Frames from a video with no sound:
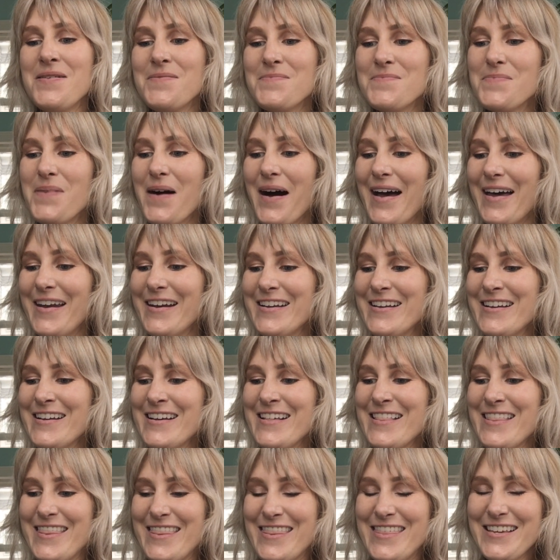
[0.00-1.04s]
But
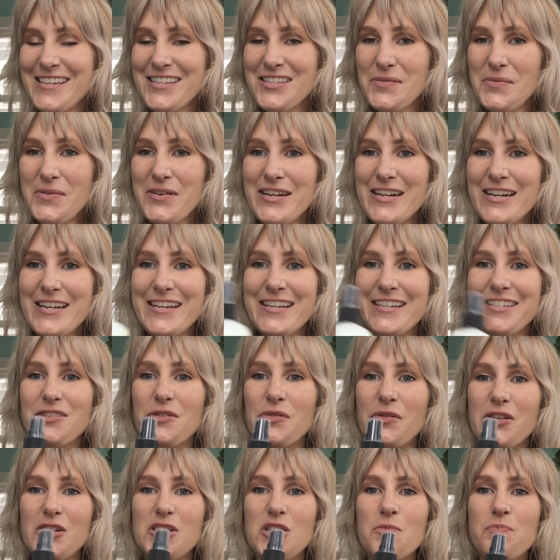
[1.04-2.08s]
this one is
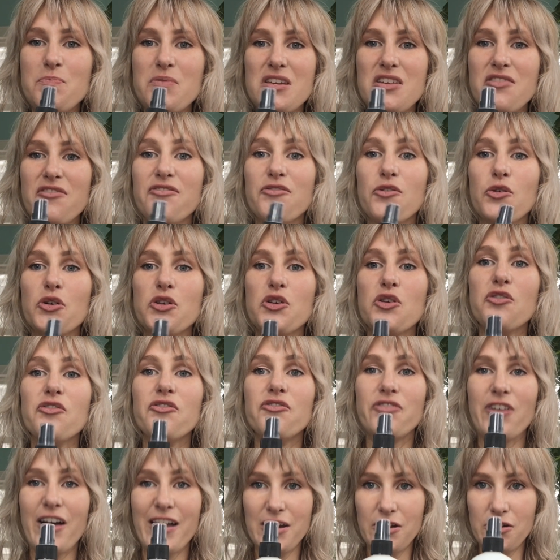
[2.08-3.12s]
going to be for your
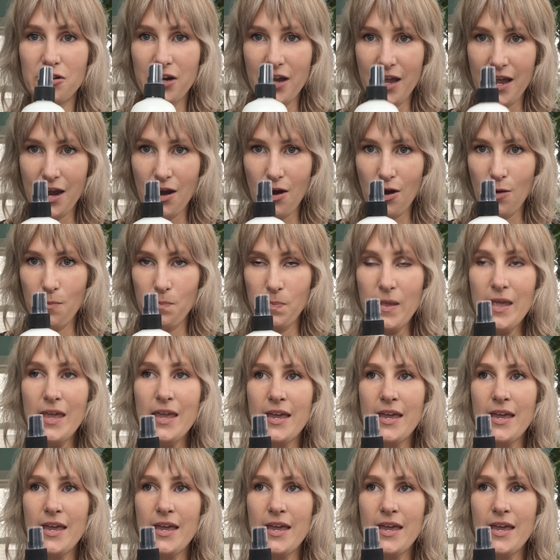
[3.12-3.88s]
finer hair.